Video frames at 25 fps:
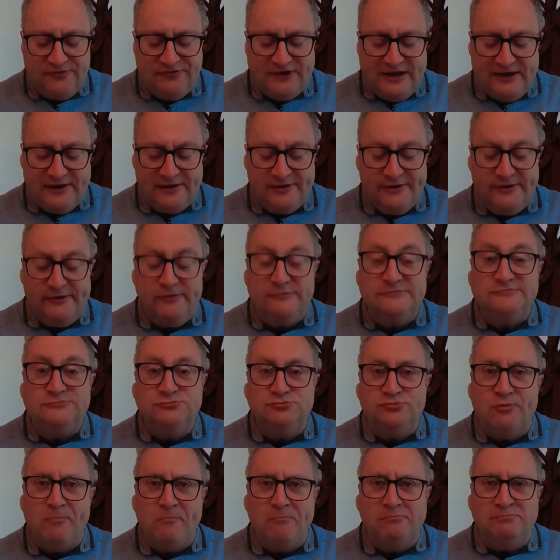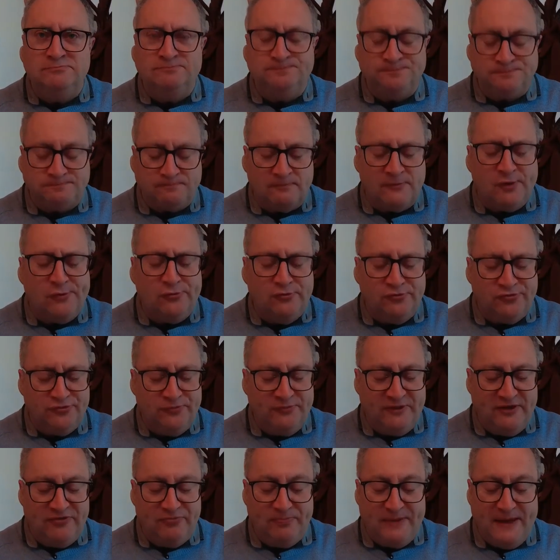delicate.
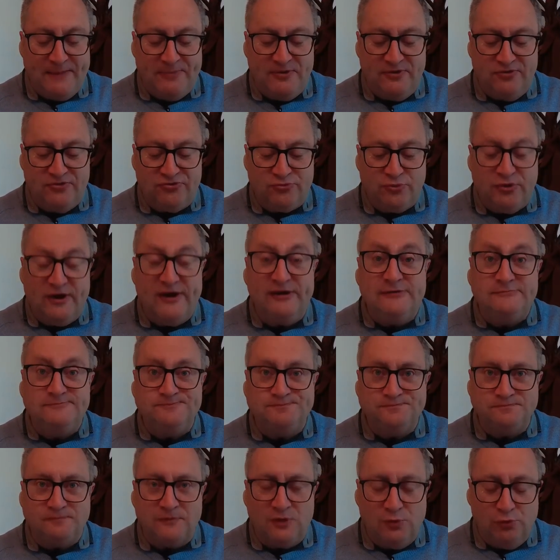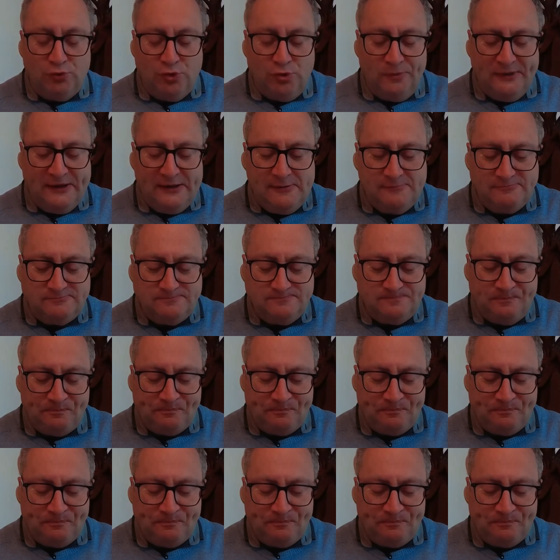Well, some nice pepper. It's quite warming